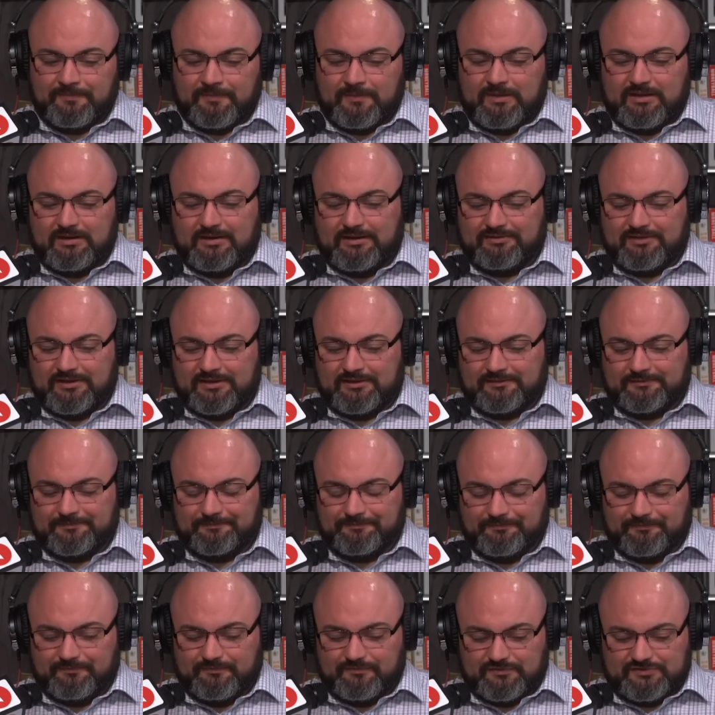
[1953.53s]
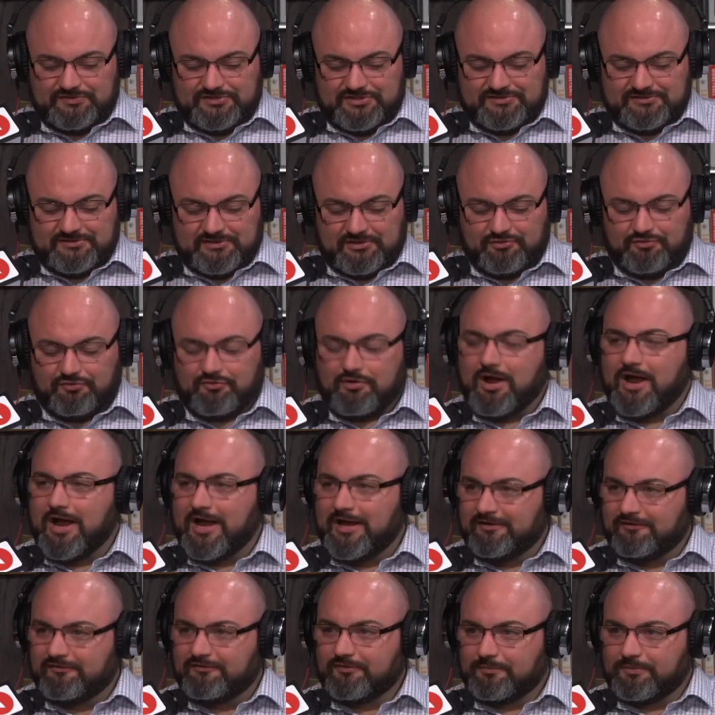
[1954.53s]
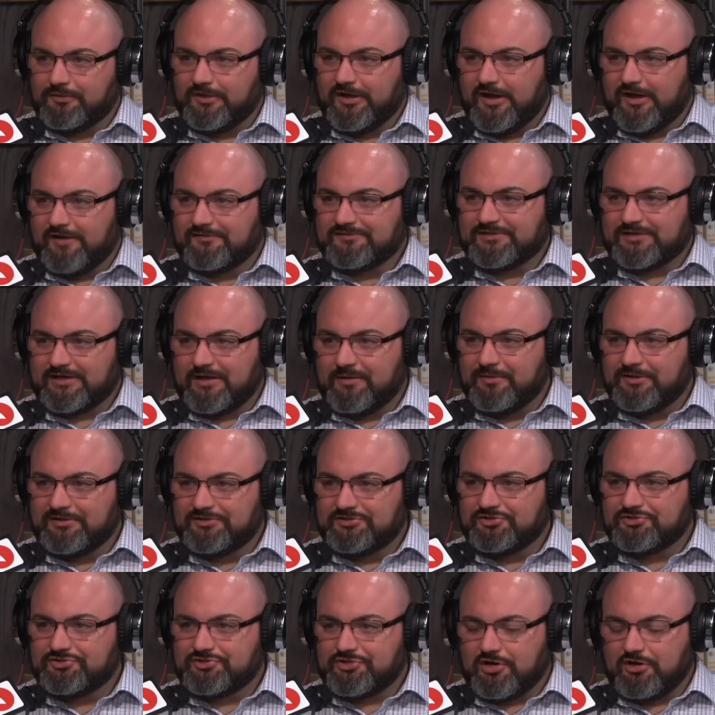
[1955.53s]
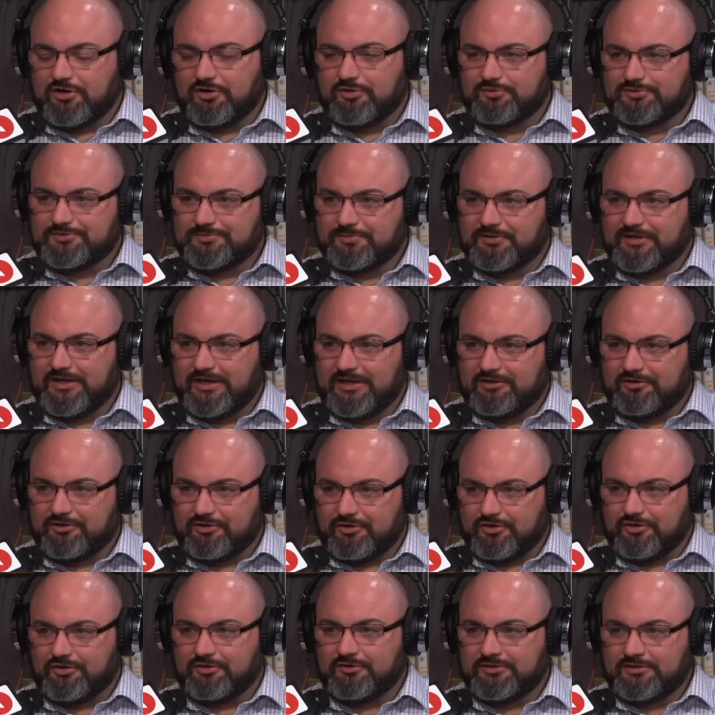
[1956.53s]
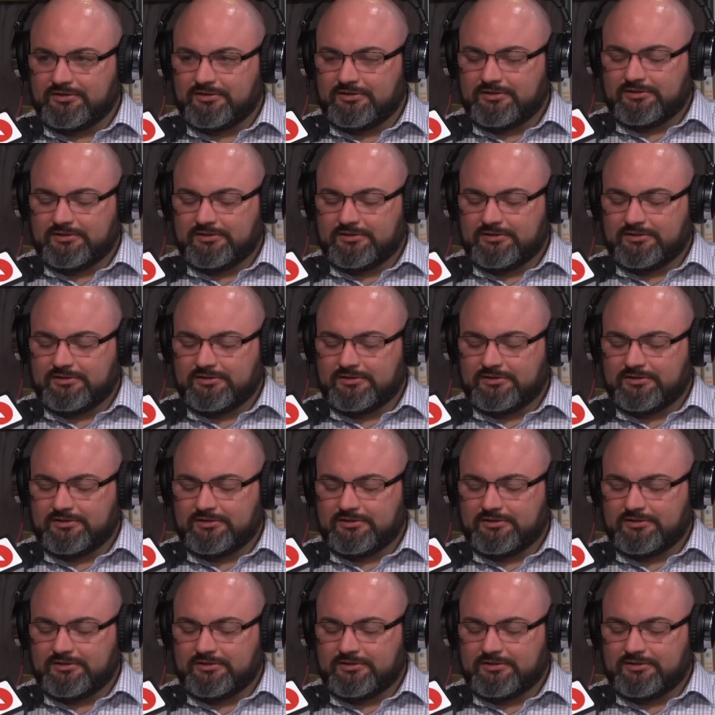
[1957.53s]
And I think just the grind of the playoffs, like I mentioned, Chara was playing hurt.